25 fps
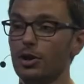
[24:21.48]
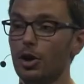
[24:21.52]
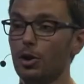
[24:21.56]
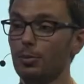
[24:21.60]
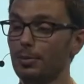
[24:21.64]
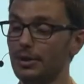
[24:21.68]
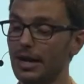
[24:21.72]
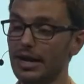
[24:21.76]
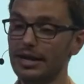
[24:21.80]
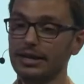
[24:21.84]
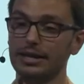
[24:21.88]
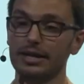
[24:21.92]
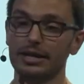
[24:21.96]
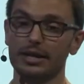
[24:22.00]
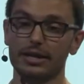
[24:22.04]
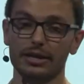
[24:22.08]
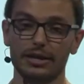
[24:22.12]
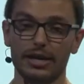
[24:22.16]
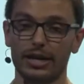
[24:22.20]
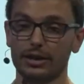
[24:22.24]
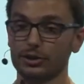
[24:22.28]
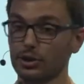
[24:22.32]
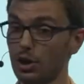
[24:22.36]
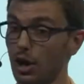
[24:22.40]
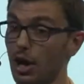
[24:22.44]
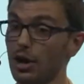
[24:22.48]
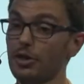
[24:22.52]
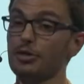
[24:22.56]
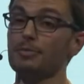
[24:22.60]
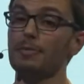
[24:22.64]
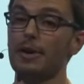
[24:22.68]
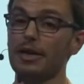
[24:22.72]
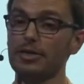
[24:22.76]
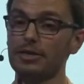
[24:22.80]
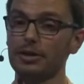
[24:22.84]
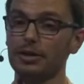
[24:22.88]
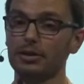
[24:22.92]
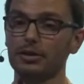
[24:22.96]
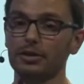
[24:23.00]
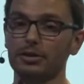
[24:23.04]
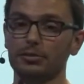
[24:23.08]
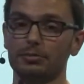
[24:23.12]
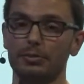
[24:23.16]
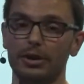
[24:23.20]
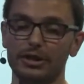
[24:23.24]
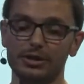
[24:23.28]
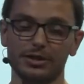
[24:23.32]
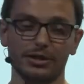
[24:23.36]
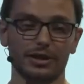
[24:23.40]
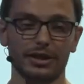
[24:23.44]
OpenID Connect auth method,
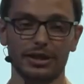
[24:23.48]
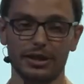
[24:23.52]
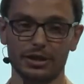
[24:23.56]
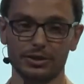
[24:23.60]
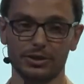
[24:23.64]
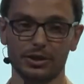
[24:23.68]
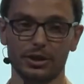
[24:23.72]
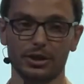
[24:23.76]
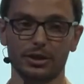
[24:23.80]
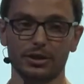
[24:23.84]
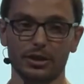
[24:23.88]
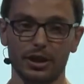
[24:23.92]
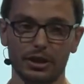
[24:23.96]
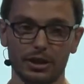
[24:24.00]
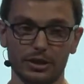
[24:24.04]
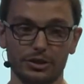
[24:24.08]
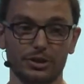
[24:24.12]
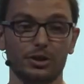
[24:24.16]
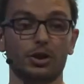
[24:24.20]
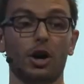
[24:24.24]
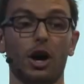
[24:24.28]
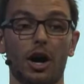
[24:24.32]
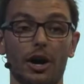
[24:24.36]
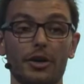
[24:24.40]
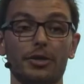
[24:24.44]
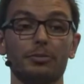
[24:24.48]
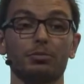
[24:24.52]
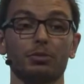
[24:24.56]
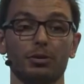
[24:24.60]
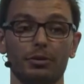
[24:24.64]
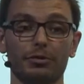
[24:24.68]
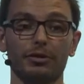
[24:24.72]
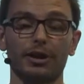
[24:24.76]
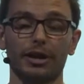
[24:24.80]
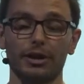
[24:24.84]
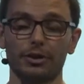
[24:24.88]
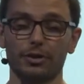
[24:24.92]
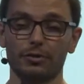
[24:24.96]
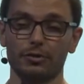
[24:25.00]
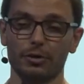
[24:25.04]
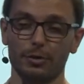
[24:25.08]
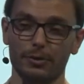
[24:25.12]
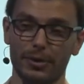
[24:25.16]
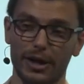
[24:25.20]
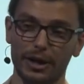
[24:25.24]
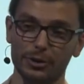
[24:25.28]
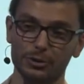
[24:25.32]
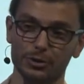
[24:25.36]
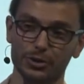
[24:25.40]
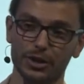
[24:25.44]
basically as, a, as an auth provider for
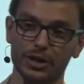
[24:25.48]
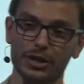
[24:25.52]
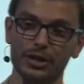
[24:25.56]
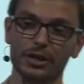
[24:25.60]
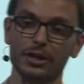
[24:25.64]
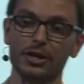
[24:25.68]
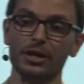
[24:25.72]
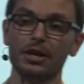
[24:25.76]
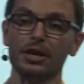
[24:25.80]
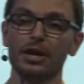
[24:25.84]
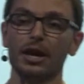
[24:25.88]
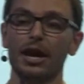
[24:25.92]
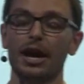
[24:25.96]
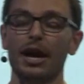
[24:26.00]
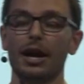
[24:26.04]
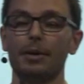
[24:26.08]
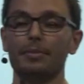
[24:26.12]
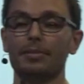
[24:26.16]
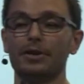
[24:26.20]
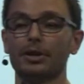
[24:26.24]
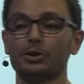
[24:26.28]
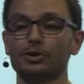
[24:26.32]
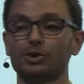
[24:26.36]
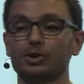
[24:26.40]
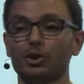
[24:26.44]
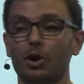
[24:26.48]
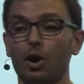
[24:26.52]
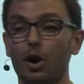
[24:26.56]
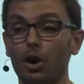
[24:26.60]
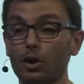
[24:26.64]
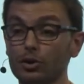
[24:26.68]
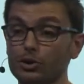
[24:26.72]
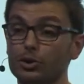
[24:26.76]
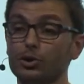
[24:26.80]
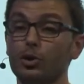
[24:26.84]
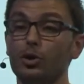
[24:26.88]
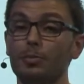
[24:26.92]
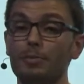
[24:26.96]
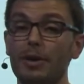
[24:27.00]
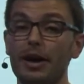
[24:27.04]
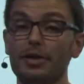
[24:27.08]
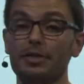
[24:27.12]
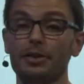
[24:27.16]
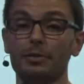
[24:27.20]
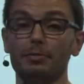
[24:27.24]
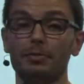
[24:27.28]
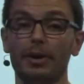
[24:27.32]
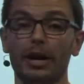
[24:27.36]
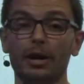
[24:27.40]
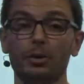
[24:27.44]
Boundary. Um, there's also a
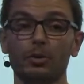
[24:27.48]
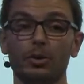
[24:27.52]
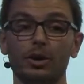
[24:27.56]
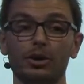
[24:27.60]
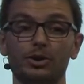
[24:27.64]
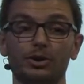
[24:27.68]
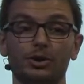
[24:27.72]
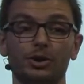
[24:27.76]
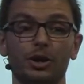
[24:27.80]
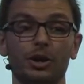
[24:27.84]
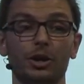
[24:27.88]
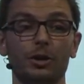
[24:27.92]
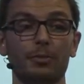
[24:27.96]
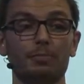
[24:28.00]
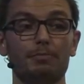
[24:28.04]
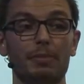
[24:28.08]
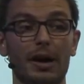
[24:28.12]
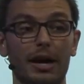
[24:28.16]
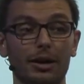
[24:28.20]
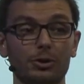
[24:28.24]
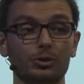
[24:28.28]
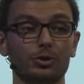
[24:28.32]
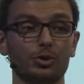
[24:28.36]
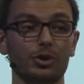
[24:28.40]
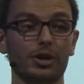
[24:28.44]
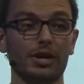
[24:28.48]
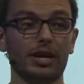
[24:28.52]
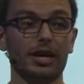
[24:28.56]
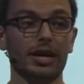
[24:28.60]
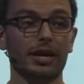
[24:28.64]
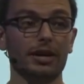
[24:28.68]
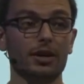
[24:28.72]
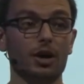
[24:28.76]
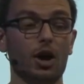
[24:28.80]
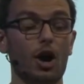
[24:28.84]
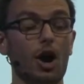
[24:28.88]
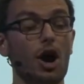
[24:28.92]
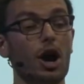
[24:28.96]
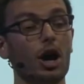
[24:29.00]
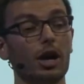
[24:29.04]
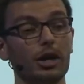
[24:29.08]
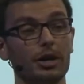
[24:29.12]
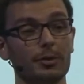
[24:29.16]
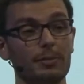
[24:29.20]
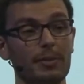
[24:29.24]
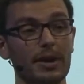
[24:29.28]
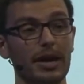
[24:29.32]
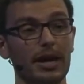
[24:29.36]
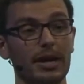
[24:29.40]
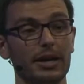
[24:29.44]
method by which Boundary can
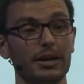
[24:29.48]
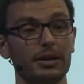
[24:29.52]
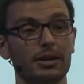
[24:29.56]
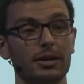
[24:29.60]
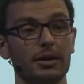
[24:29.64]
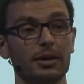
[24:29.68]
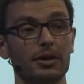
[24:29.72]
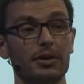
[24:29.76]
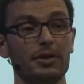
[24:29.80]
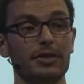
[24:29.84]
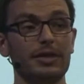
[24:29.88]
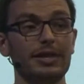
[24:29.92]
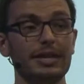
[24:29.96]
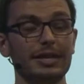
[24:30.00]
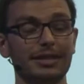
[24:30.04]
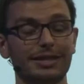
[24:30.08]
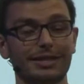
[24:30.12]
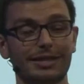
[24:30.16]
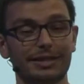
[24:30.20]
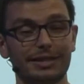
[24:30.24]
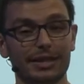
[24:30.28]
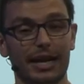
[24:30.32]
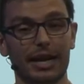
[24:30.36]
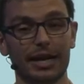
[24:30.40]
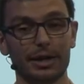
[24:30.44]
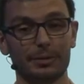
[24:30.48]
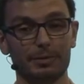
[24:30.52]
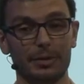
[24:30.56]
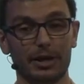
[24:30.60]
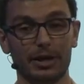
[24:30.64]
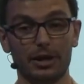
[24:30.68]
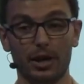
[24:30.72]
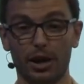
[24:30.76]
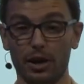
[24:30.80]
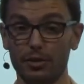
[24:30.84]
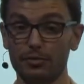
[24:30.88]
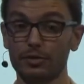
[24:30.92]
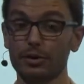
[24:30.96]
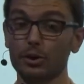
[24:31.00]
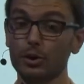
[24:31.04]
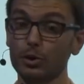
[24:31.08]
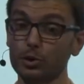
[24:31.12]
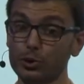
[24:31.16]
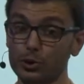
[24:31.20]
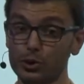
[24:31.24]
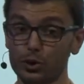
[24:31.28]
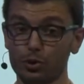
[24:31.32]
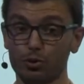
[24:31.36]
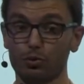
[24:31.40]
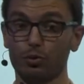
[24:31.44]
automate the assignment of
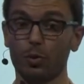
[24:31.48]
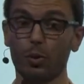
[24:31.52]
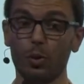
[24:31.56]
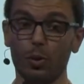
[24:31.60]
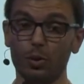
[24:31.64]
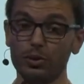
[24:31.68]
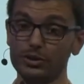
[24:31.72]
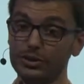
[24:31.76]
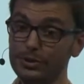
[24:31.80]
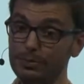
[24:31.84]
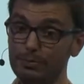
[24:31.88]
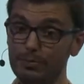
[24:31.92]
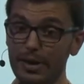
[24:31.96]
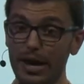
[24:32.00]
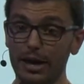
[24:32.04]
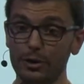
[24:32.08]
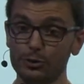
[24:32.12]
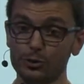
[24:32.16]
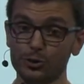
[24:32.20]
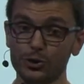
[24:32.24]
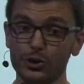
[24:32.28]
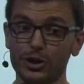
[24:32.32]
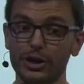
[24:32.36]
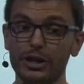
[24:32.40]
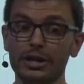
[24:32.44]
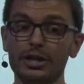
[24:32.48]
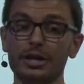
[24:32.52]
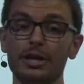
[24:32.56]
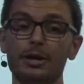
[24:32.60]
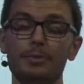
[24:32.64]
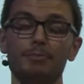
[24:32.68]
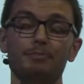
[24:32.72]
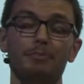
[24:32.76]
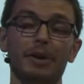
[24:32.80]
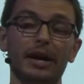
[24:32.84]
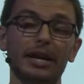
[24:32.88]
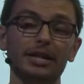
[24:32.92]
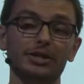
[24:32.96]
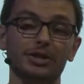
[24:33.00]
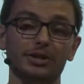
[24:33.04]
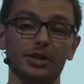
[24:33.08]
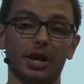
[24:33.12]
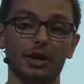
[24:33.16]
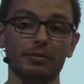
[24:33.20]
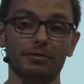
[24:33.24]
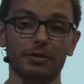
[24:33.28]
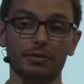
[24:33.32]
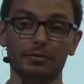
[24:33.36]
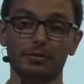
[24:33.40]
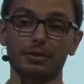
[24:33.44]
user roles in Boundary based
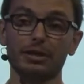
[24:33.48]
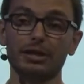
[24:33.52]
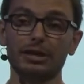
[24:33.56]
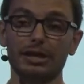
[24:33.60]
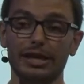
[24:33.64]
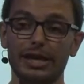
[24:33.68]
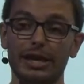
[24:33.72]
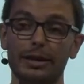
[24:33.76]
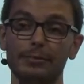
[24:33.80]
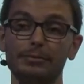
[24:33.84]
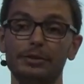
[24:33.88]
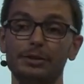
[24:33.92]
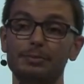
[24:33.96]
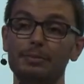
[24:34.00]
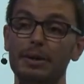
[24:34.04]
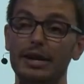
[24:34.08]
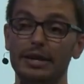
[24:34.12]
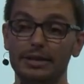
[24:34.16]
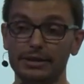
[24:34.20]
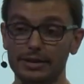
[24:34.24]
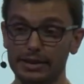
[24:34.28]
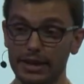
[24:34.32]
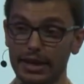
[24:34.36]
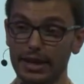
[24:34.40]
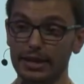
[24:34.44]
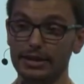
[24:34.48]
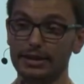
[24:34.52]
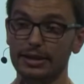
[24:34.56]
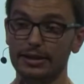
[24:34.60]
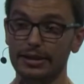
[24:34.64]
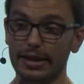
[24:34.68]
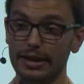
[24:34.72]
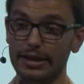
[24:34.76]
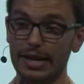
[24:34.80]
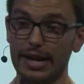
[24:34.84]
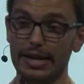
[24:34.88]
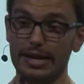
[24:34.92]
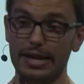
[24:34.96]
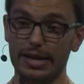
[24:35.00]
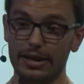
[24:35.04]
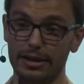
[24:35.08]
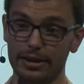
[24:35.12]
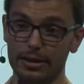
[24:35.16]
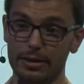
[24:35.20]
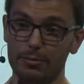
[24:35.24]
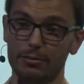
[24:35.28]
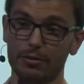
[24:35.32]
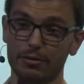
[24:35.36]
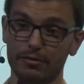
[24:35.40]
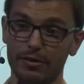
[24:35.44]
off of claims maintained at that
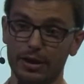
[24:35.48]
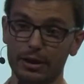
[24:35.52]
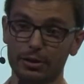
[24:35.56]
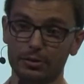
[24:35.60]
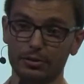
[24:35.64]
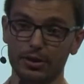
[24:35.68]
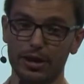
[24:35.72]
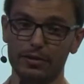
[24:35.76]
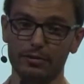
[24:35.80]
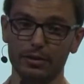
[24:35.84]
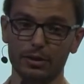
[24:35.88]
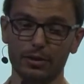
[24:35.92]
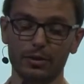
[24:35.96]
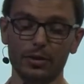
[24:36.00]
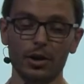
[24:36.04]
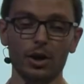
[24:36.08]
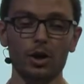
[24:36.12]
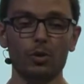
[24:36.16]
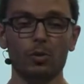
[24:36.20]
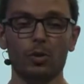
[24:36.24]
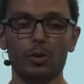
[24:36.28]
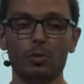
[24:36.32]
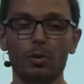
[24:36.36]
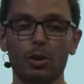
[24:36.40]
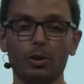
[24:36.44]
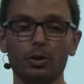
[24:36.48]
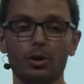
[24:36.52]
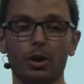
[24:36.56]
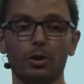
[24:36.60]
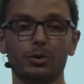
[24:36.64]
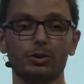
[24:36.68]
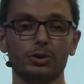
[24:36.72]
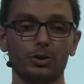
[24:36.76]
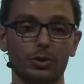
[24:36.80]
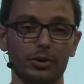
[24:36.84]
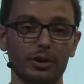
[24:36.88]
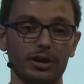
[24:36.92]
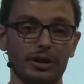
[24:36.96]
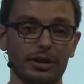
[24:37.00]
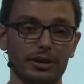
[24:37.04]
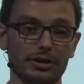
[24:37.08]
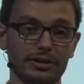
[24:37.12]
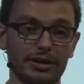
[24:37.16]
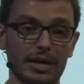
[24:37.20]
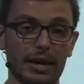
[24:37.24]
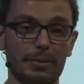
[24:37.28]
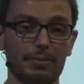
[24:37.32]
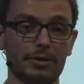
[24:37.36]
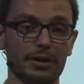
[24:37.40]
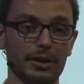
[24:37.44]
identity provider level. We won't go into it in
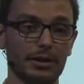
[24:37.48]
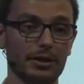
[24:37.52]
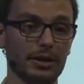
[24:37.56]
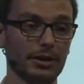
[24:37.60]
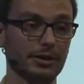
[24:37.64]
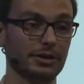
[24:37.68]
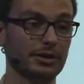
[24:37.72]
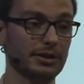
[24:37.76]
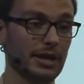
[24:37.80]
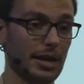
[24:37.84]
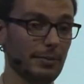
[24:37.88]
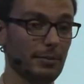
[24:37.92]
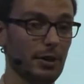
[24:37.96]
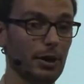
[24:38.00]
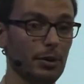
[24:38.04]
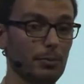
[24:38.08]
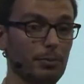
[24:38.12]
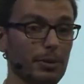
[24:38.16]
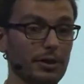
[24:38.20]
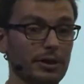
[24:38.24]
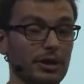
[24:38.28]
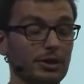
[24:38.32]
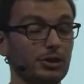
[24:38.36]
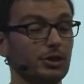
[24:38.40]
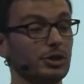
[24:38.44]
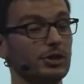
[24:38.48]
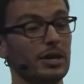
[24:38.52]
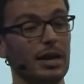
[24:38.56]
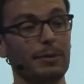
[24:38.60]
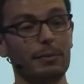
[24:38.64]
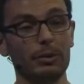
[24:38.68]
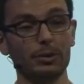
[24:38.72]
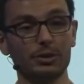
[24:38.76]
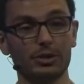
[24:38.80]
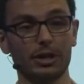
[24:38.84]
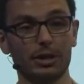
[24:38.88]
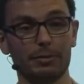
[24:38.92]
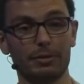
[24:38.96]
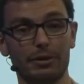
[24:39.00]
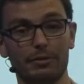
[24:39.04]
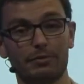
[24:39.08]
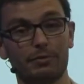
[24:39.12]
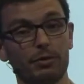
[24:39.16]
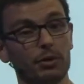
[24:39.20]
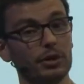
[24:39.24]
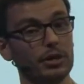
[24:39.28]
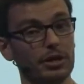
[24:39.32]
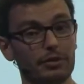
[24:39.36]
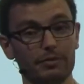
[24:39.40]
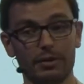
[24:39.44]
depth in this demo, but this demo is going to be
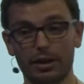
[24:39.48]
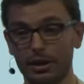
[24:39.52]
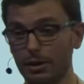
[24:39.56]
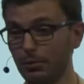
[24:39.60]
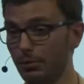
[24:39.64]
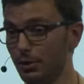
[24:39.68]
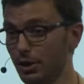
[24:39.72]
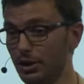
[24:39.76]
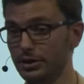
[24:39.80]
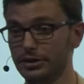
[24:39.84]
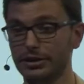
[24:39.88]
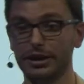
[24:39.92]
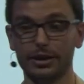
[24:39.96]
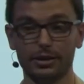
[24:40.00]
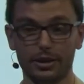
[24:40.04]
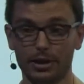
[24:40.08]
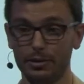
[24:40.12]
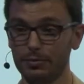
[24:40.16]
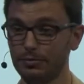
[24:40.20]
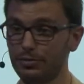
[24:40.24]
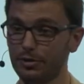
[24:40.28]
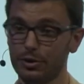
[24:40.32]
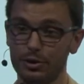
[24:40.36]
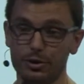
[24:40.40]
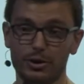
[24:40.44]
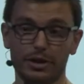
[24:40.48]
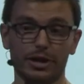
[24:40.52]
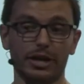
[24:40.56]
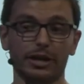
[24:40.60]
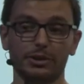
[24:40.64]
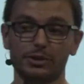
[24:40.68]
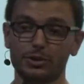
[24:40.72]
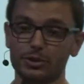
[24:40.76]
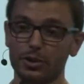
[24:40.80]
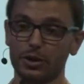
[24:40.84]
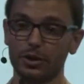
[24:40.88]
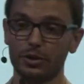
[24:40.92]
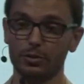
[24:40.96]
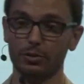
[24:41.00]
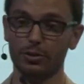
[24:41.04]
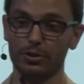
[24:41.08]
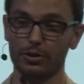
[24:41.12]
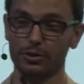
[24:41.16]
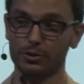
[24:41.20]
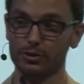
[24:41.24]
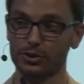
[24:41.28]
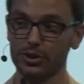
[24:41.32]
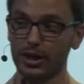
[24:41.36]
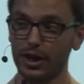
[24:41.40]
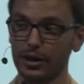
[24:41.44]
fully available on GitHub for you to get started with
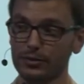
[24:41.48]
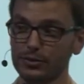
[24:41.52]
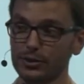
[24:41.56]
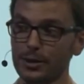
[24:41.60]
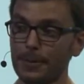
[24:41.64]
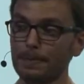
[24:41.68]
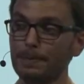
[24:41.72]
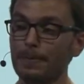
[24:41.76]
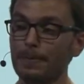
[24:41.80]
yourselves.